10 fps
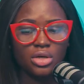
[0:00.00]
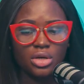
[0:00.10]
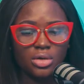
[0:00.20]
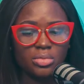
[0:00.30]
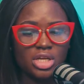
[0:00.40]

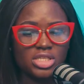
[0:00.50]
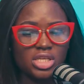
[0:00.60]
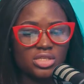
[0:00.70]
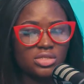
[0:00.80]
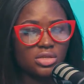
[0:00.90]

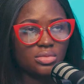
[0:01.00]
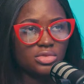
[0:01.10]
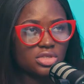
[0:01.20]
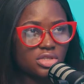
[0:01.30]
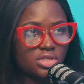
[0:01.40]
Aside
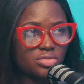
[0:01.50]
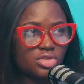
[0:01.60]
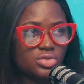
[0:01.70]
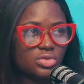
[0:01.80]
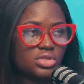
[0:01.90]
the 6
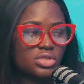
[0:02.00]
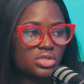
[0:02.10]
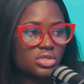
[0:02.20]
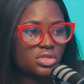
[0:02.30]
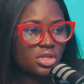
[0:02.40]
months
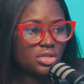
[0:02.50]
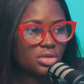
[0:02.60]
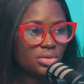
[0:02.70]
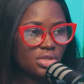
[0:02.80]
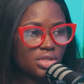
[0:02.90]
notices, are
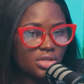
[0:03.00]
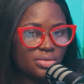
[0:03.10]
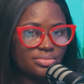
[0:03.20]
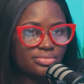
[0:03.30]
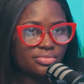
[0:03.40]
there other